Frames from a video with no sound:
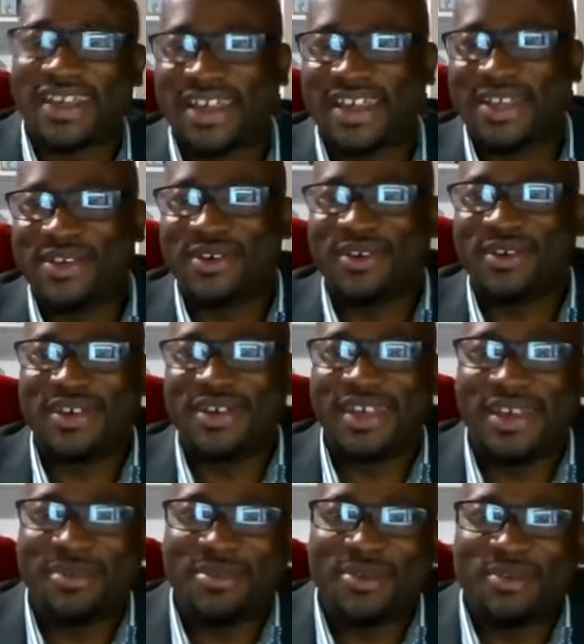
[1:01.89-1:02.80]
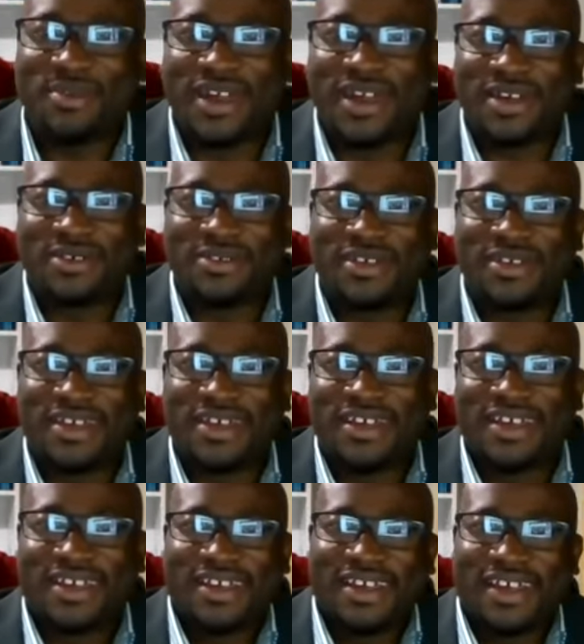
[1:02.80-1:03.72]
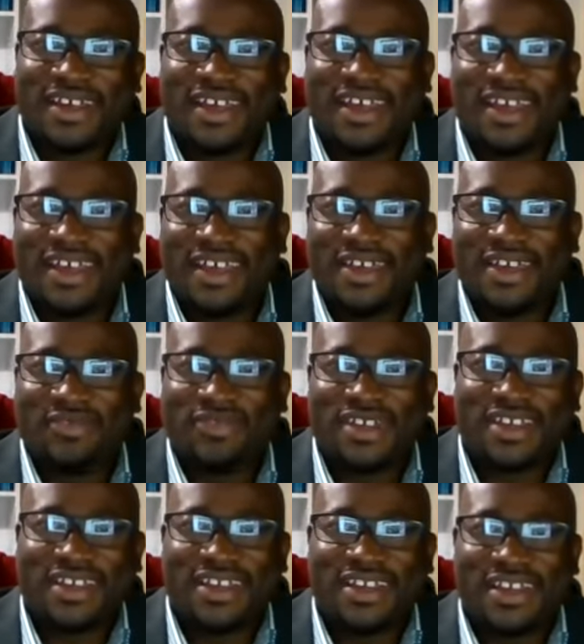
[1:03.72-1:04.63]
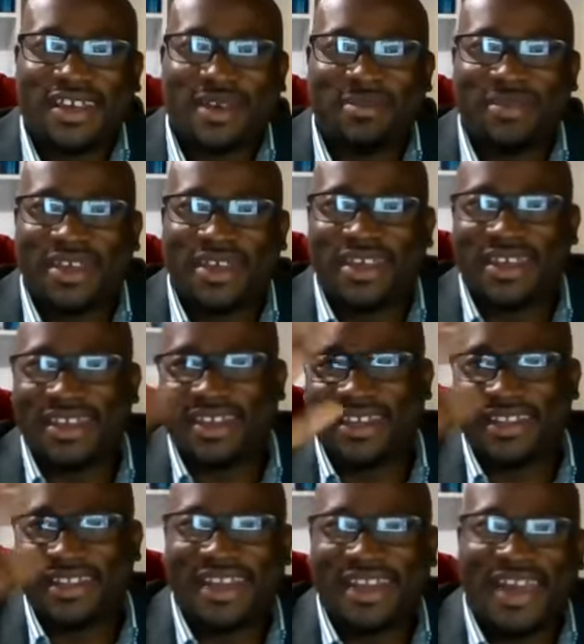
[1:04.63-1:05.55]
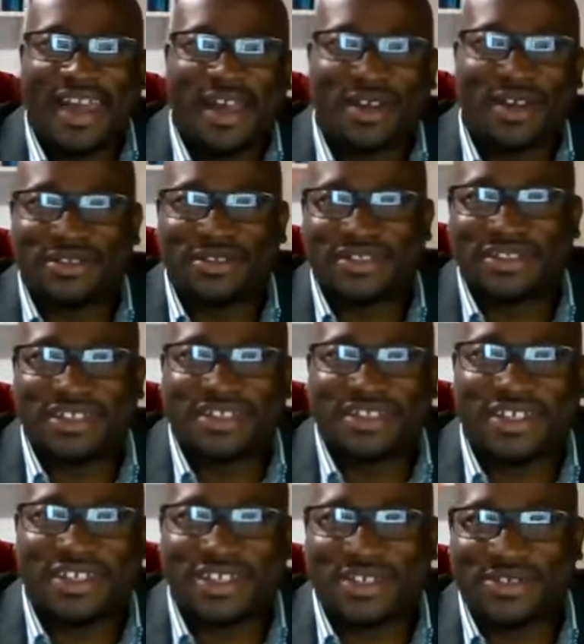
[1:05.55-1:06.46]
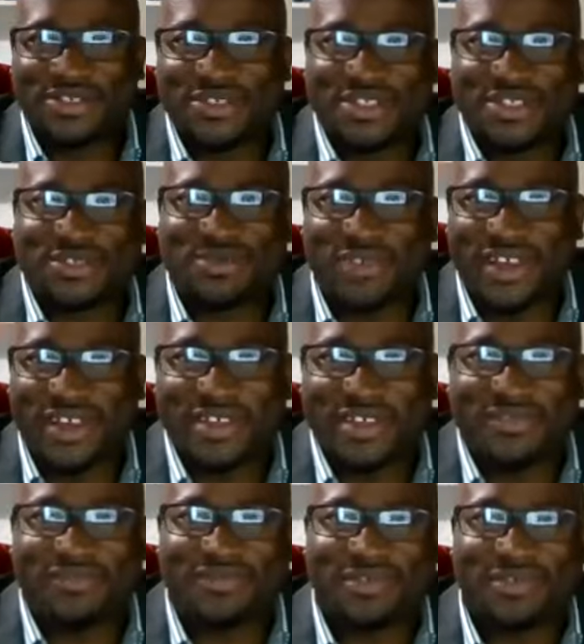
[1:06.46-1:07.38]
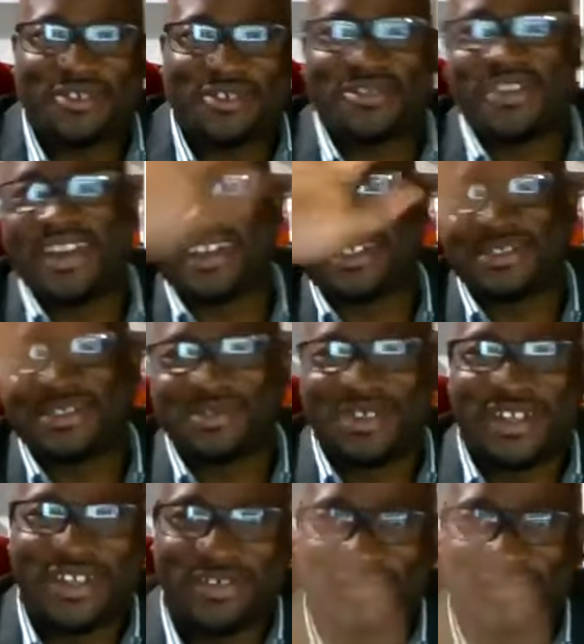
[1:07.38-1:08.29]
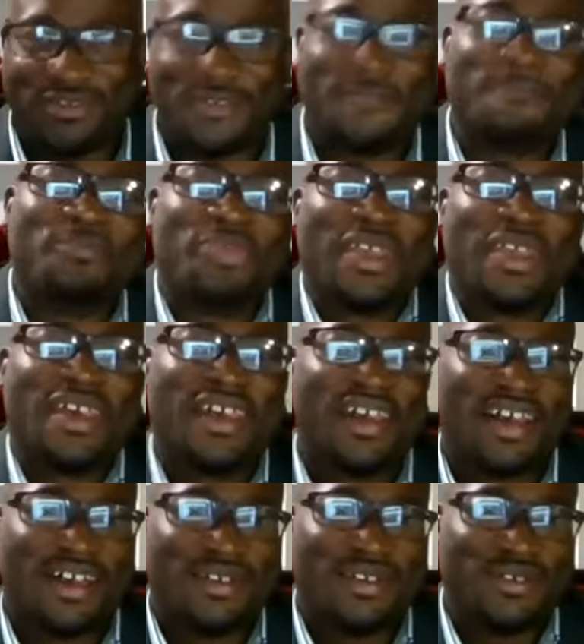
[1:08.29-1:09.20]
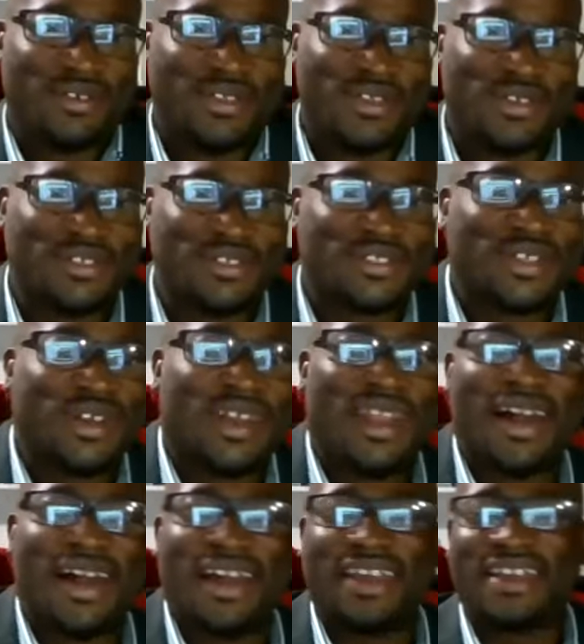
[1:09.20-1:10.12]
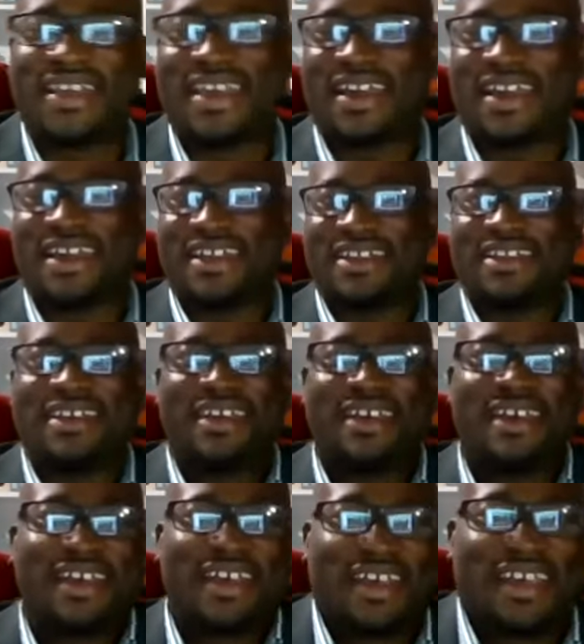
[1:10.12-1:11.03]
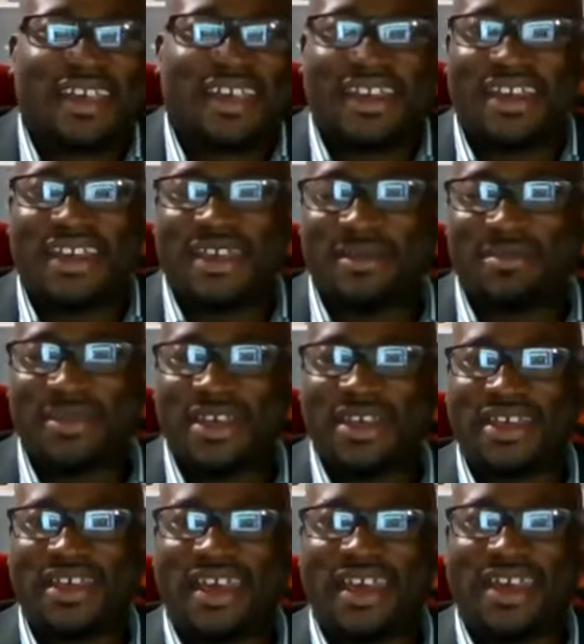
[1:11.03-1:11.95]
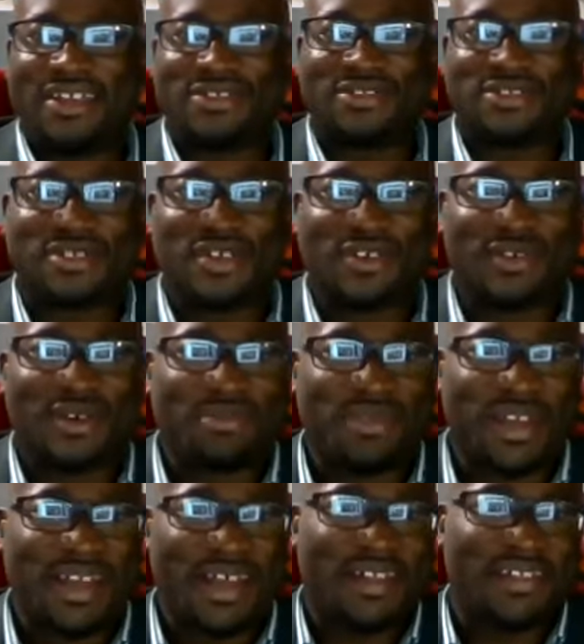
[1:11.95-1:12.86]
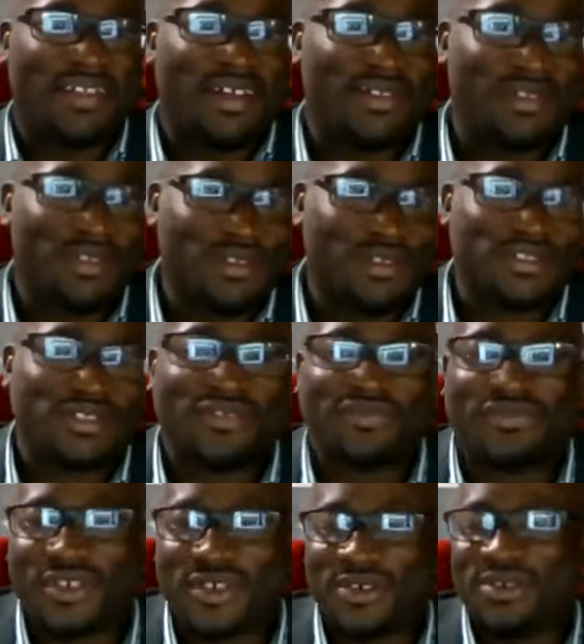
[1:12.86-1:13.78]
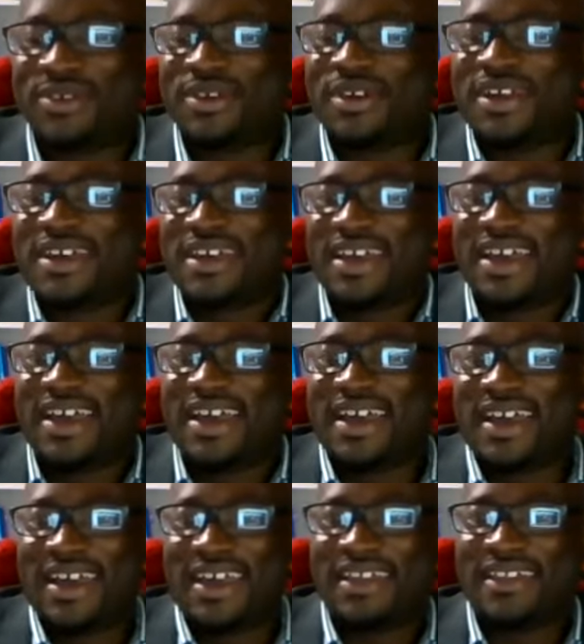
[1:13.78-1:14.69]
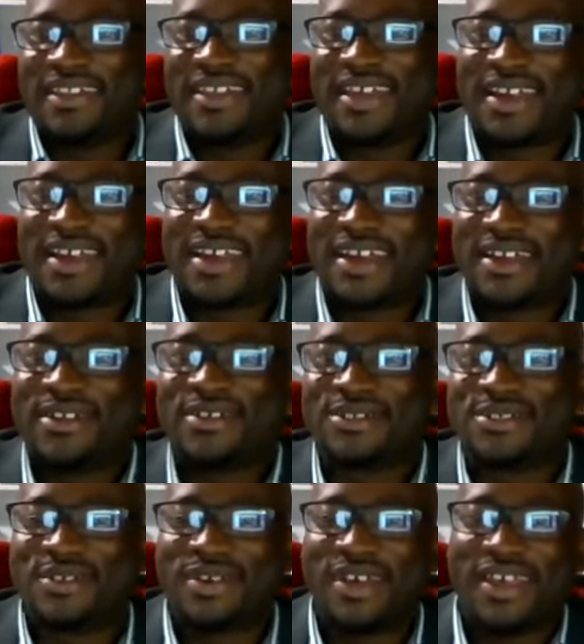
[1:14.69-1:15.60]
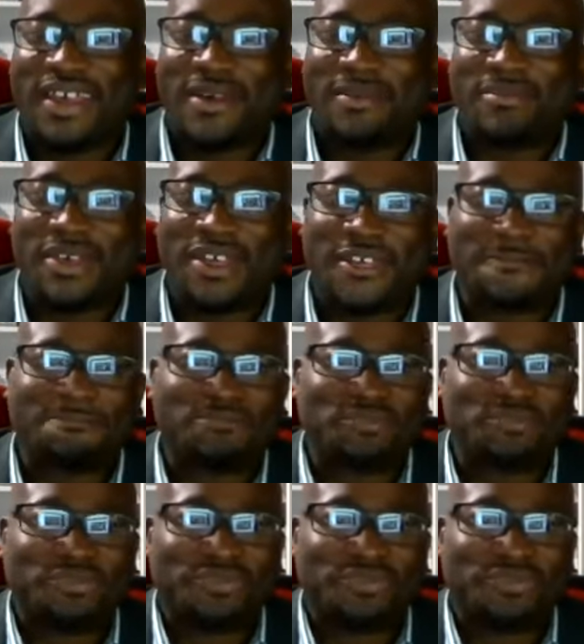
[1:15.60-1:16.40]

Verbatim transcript: Can you all hear me well? If you can hear me in the house, can you just wave? Great, wonderful. I know those online can can hear me, and so I'm glad that those of you uh, in there can also hear me.